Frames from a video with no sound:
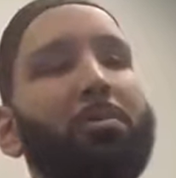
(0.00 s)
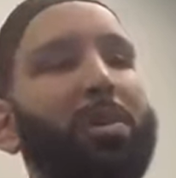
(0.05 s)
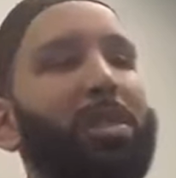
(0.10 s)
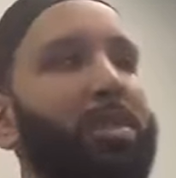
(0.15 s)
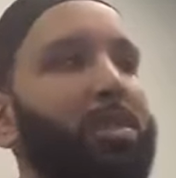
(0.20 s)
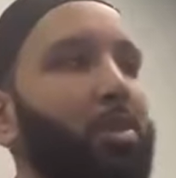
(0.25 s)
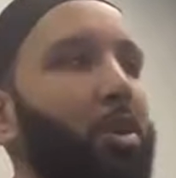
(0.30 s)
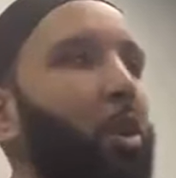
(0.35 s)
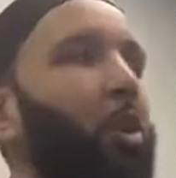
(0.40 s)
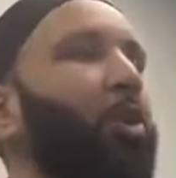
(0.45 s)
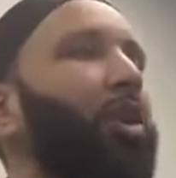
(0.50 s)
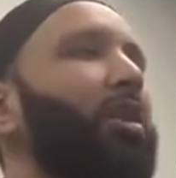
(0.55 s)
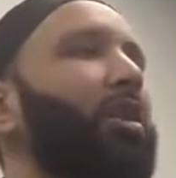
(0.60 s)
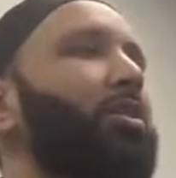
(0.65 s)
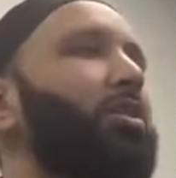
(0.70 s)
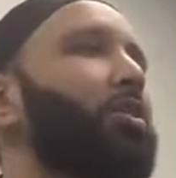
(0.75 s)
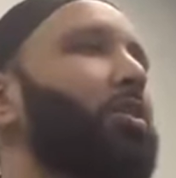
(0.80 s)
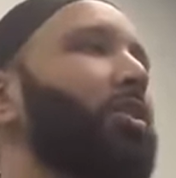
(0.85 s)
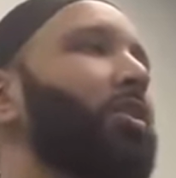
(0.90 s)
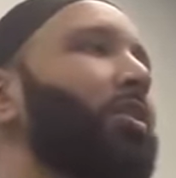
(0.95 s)
was
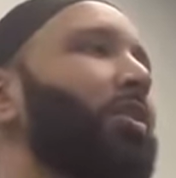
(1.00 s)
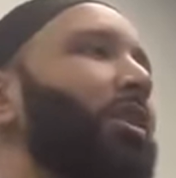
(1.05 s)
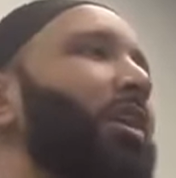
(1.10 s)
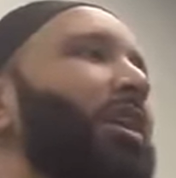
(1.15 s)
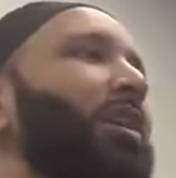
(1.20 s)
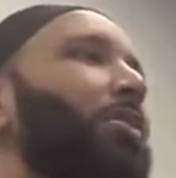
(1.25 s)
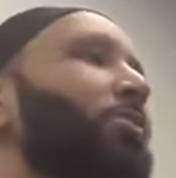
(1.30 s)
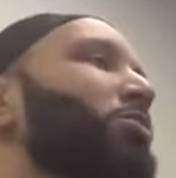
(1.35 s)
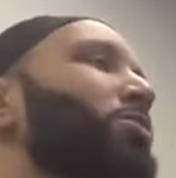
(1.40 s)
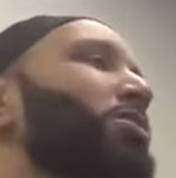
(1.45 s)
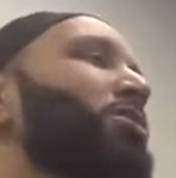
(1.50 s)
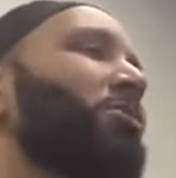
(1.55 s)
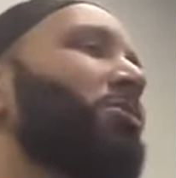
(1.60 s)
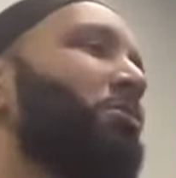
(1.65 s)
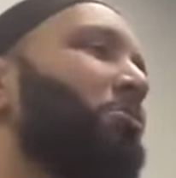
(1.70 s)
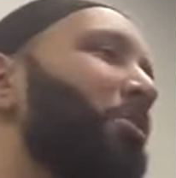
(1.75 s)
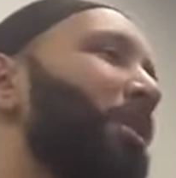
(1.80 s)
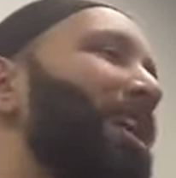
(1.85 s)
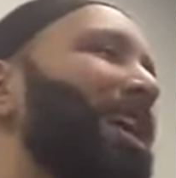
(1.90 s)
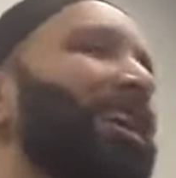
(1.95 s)
noted to, he used to
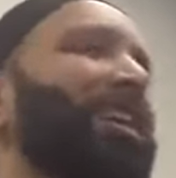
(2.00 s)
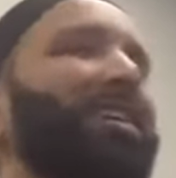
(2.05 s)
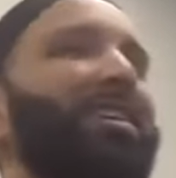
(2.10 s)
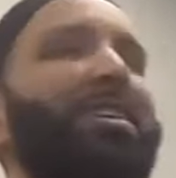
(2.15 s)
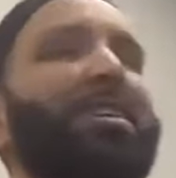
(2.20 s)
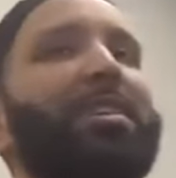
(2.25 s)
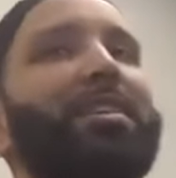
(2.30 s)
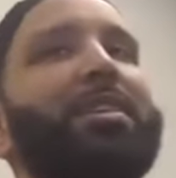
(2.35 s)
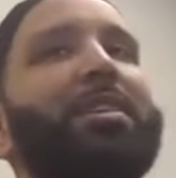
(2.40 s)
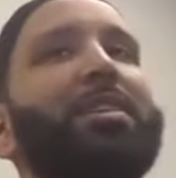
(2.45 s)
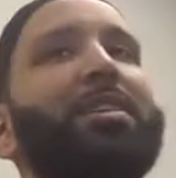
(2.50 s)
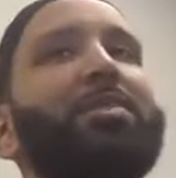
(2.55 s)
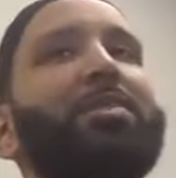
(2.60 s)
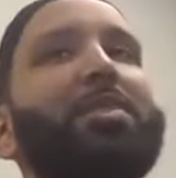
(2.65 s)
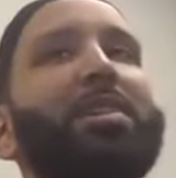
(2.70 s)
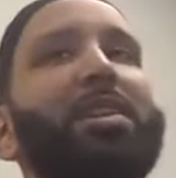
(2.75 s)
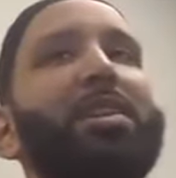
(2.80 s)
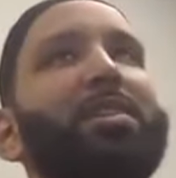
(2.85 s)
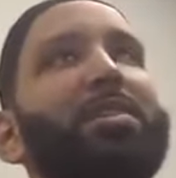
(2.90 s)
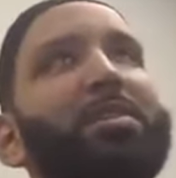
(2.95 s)
cry,
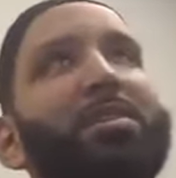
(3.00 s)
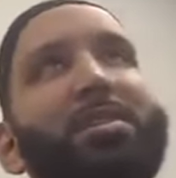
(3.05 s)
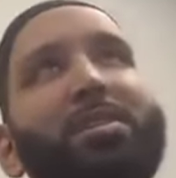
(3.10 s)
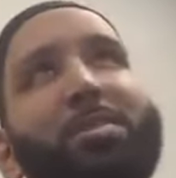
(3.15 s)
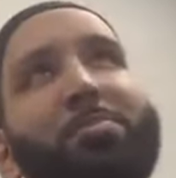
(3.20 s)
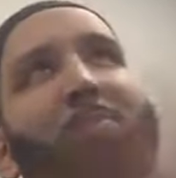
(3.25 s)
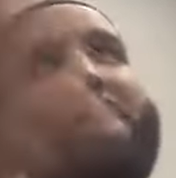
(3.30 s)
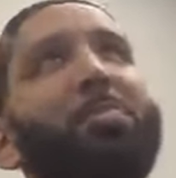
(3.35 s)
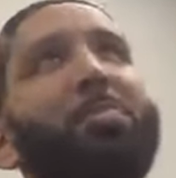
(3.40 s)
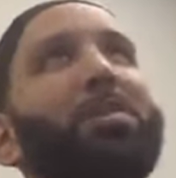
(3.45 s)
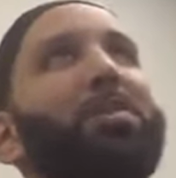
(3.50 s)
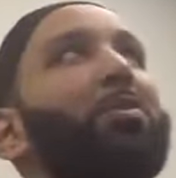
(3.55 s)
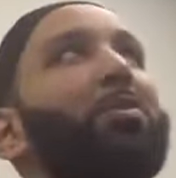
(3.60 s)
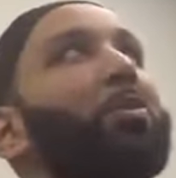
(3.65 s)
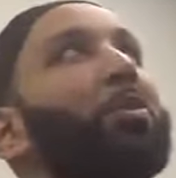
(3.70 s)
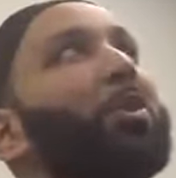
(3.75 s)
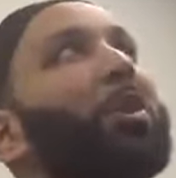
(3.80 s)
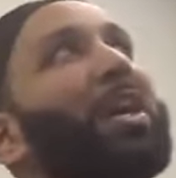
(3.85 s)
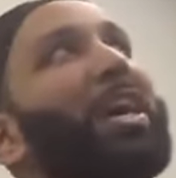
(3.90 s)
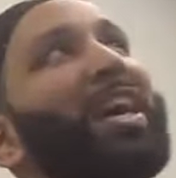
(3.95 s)
okay, this is people of
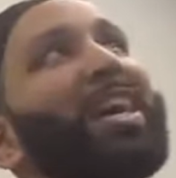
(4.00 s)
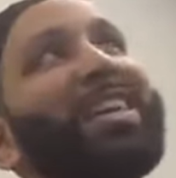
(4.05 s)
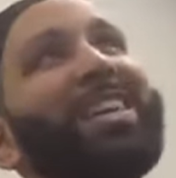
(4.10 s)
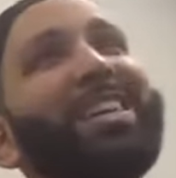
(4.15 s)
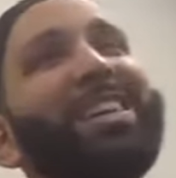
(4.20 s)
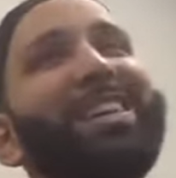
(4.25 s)
Quran,